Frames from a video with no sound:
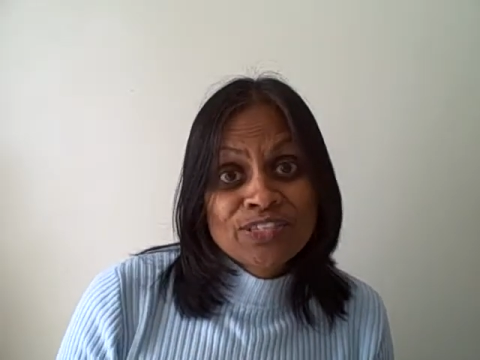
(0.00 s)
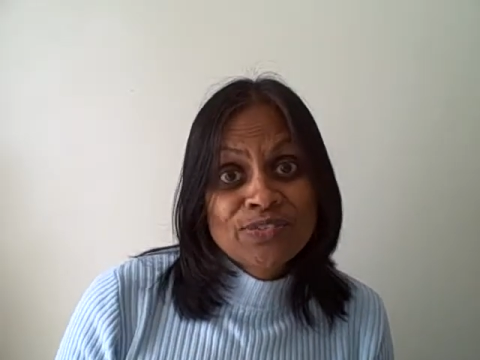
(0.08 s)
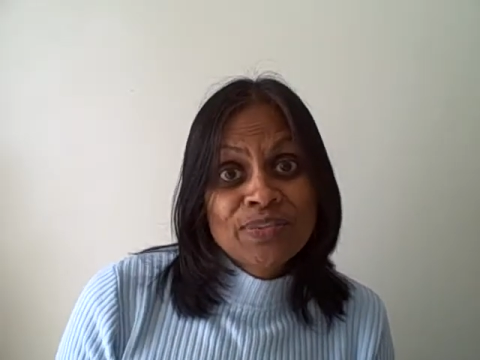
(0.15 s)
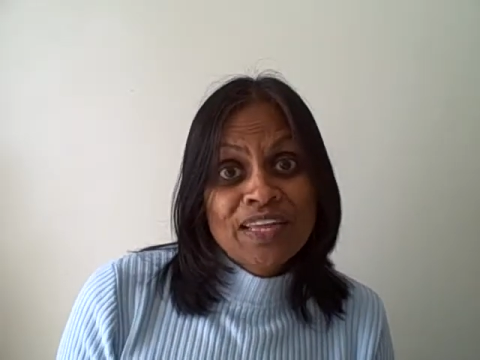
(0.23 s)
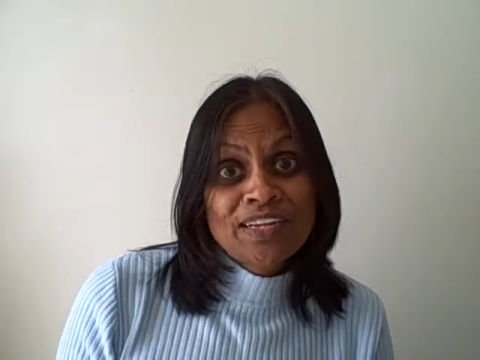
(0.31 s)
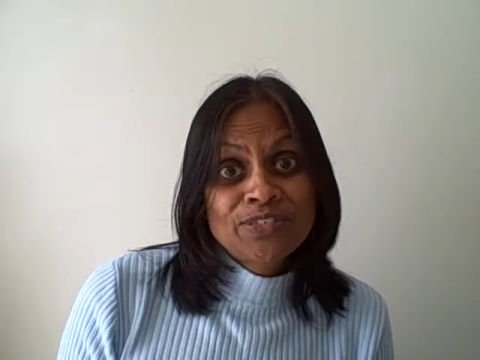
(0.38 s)

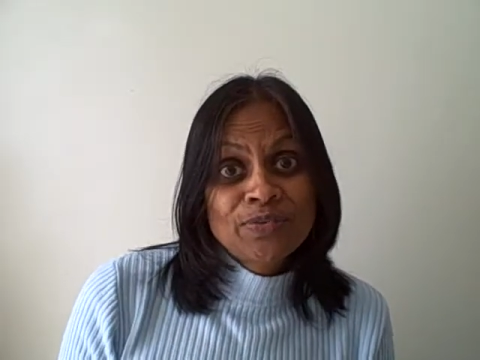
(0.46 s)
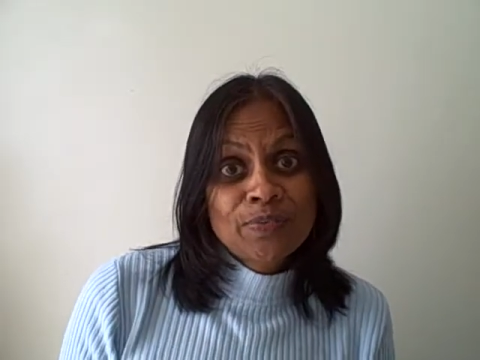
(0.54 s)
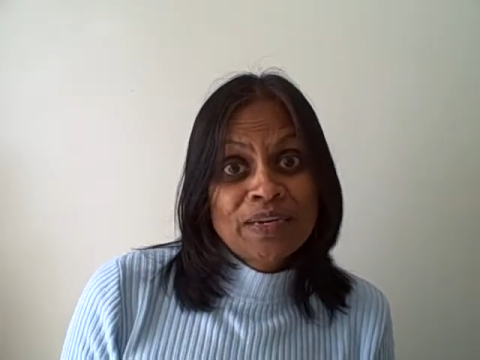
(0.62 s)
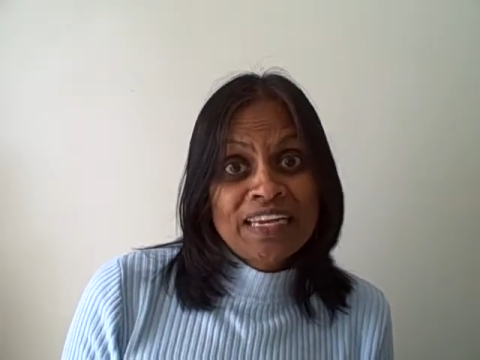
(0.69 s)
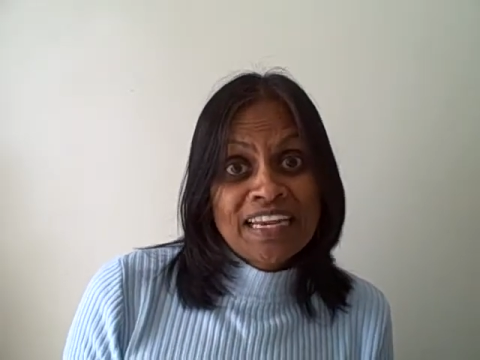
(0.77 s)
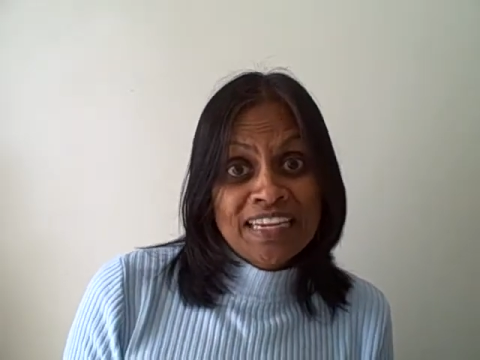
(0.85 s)
so that you
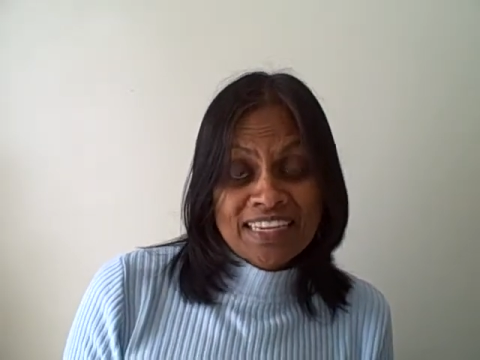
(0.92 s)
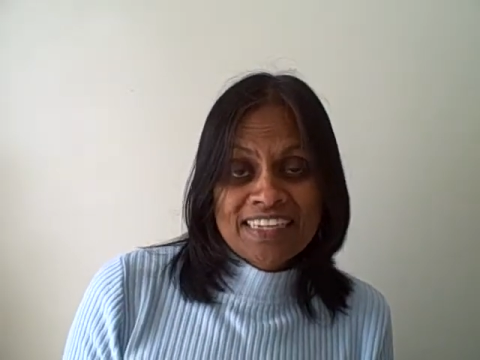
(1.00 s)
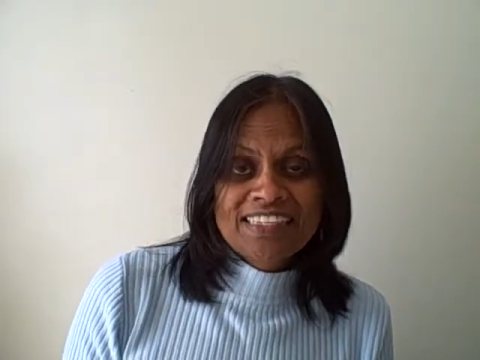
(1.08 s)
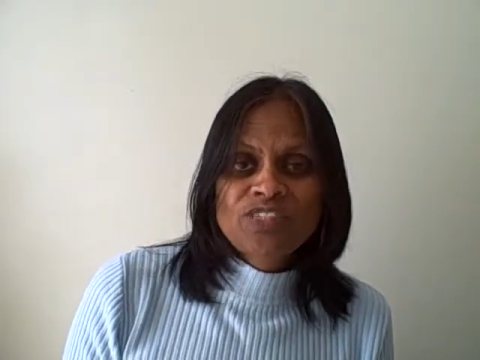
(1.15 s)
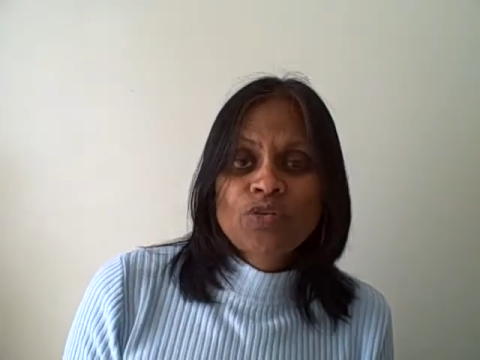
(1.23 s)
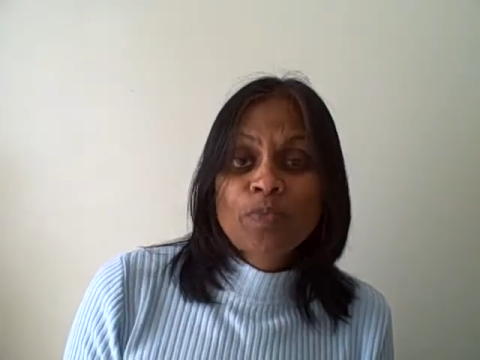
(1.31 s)
will
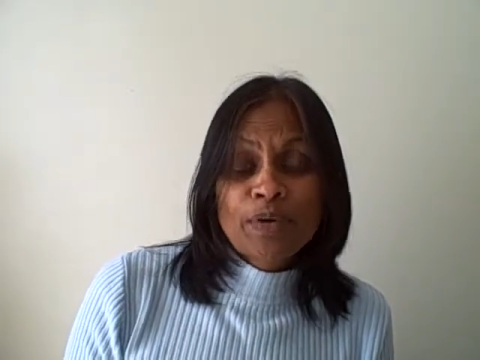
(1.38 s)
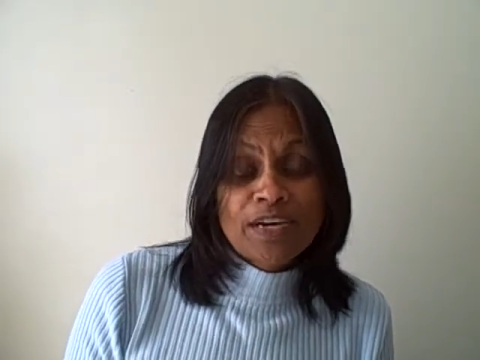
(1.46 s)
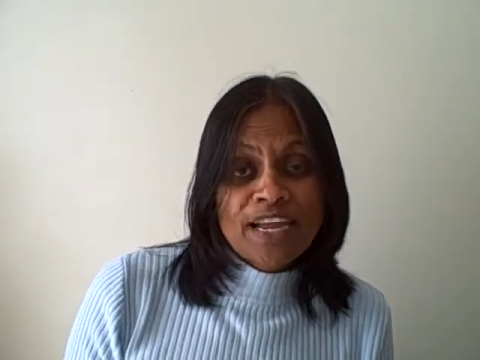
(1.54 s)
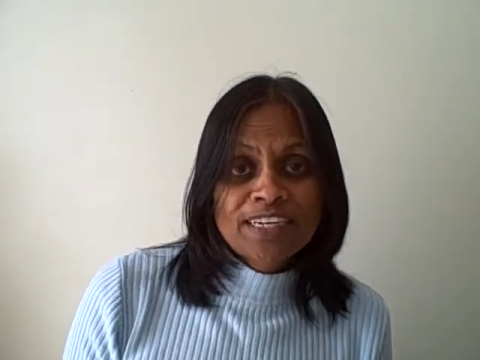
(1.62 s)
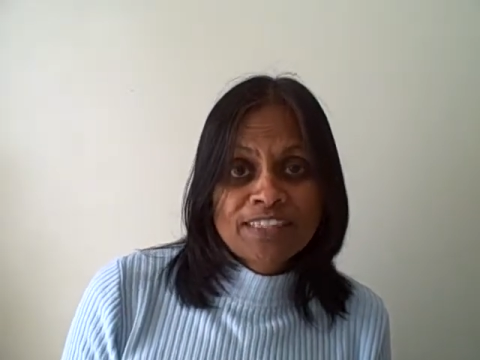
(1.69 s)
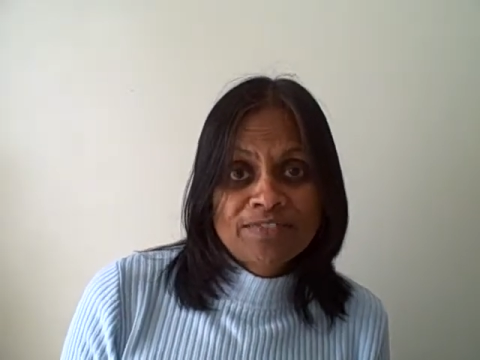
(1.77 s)
increase your
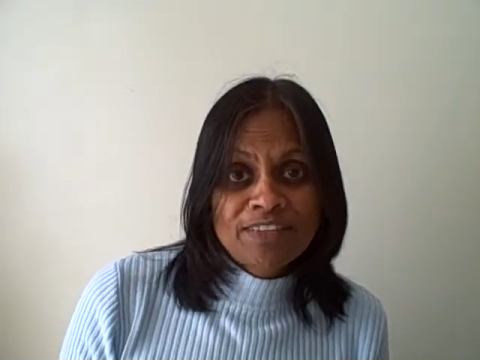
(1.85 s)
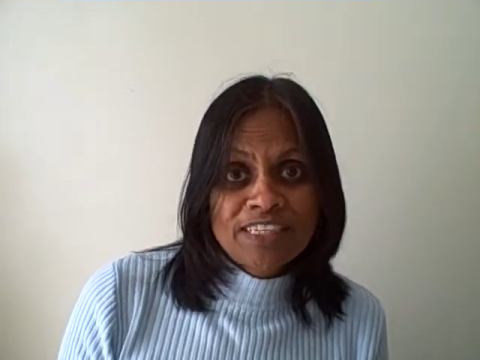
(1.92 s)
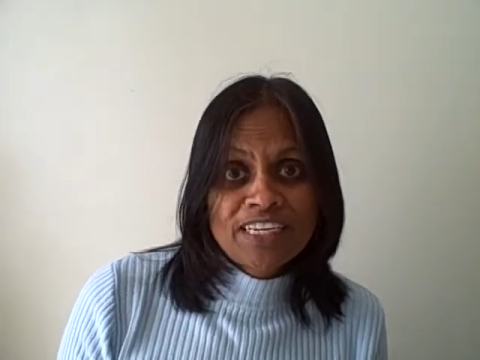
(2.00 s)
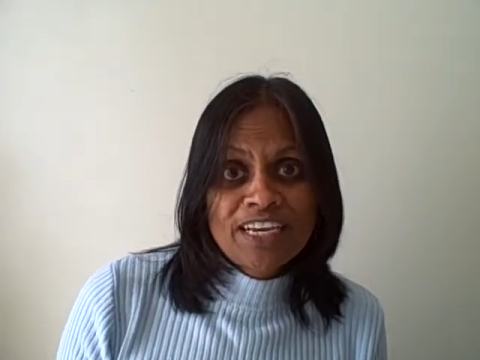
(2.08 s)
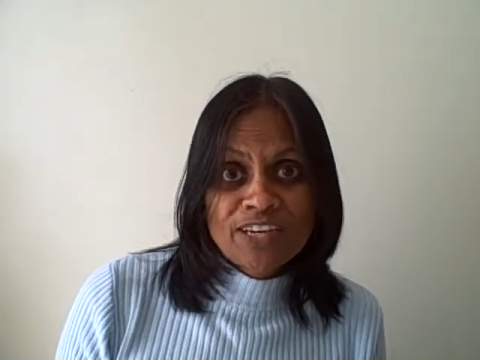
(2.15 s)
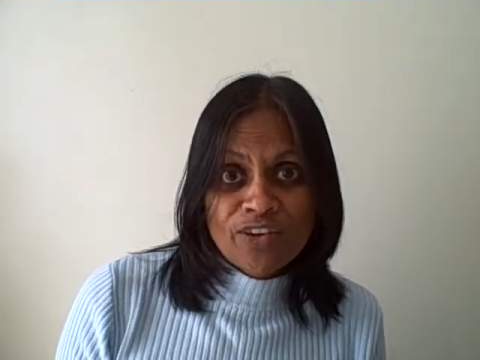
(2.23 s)

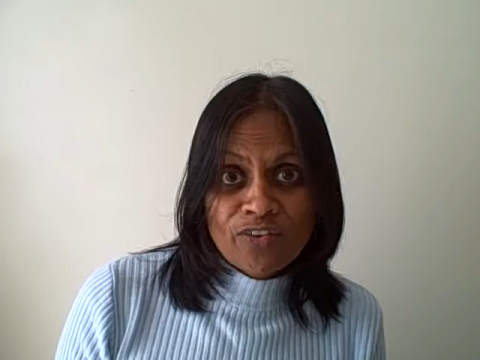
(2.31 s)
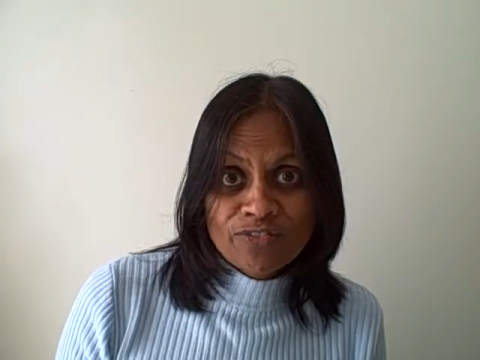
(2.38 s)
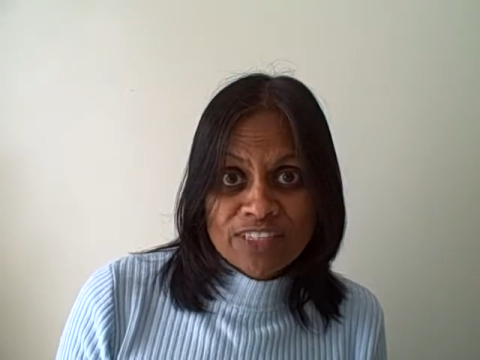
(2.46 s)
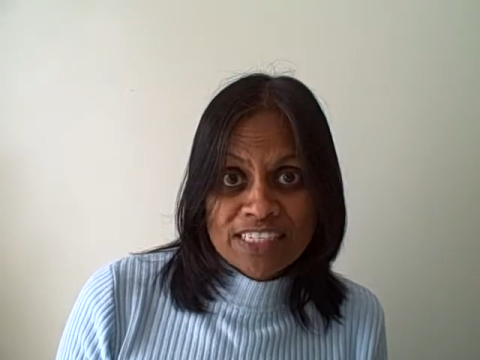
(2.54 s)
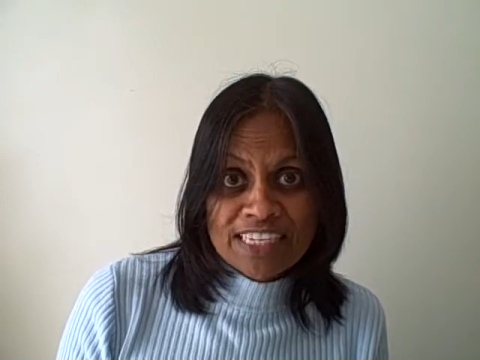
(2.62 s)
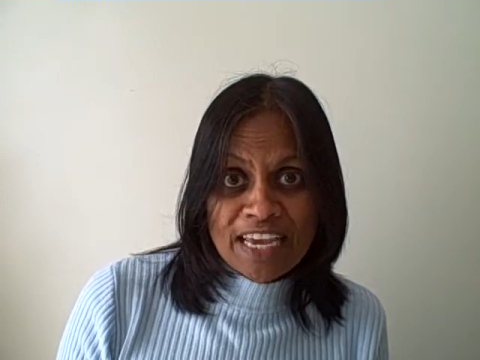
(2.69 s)
productivity end
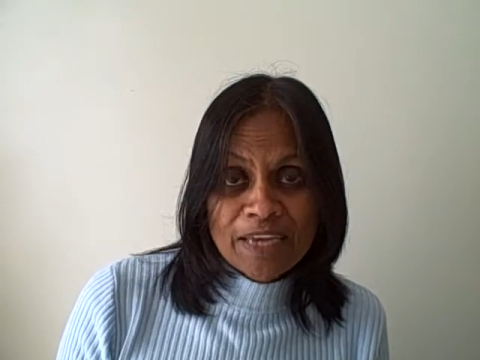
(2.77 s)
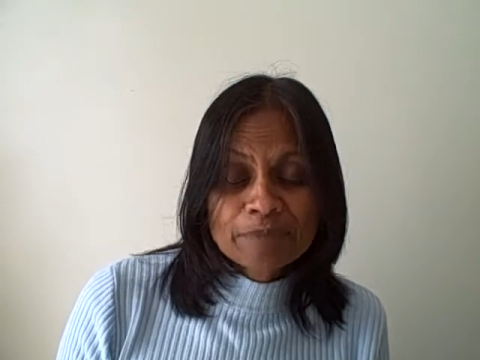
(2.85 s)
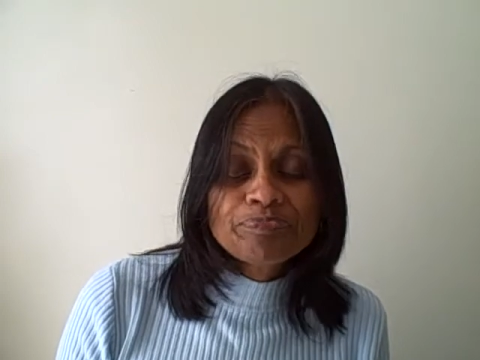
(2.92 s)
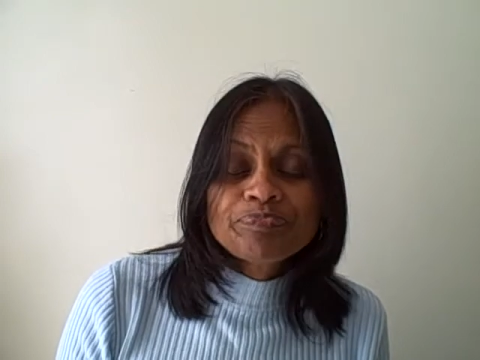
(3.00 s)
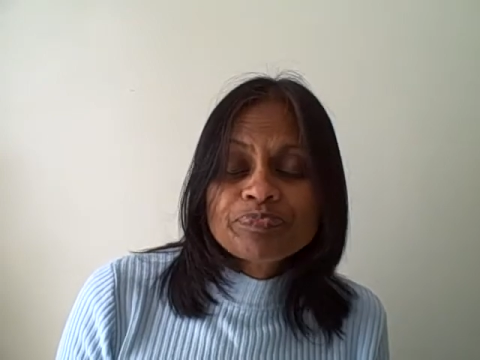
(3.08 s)
of the day.